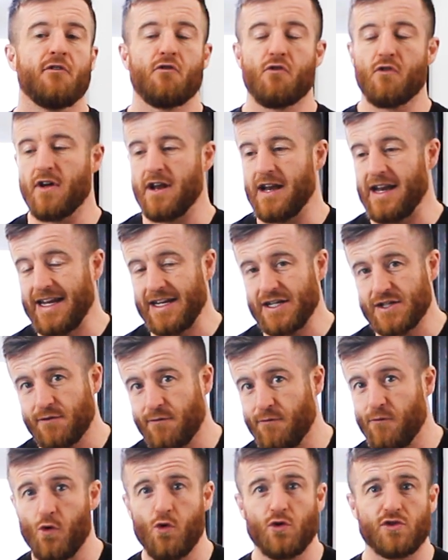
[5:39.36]
for at least
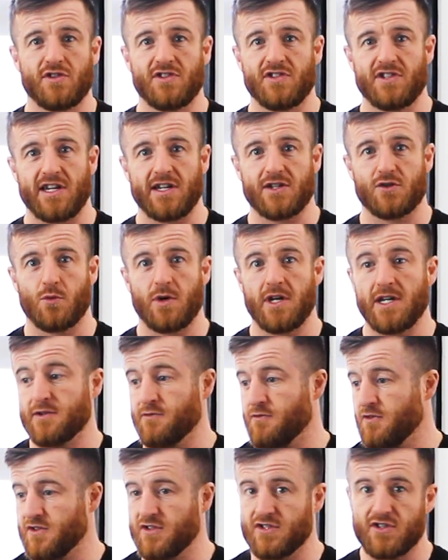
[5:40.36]
4 to 6 weeks
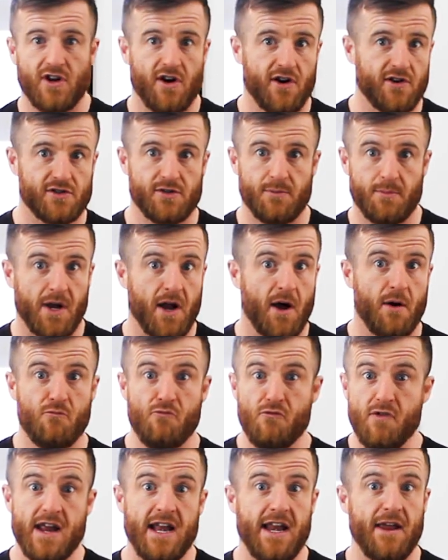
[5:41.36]
for it to start to become
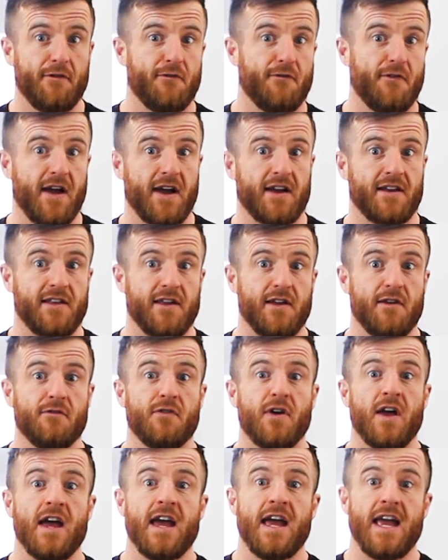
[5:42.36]
really
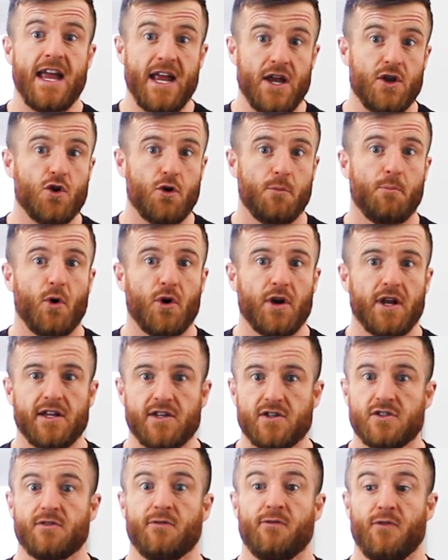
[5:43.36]
effective in your body,
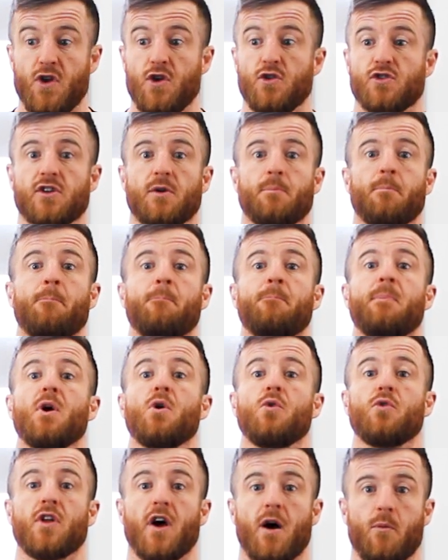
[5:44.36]
for you to
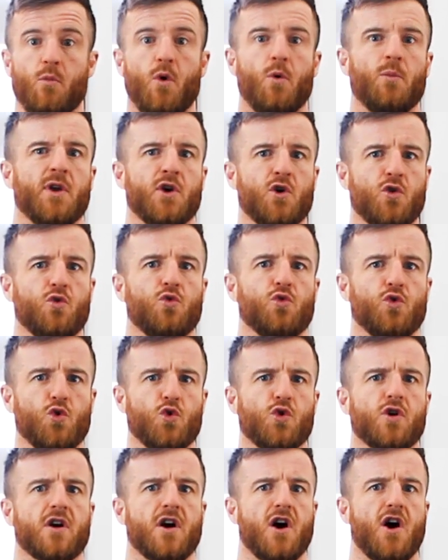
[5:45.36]
build up what we call
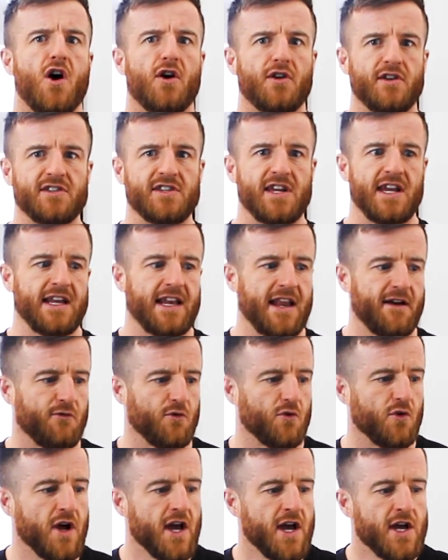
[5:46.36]
your carnosine
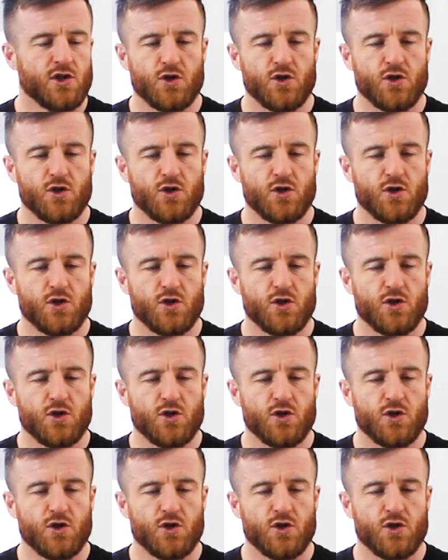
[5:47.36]
level.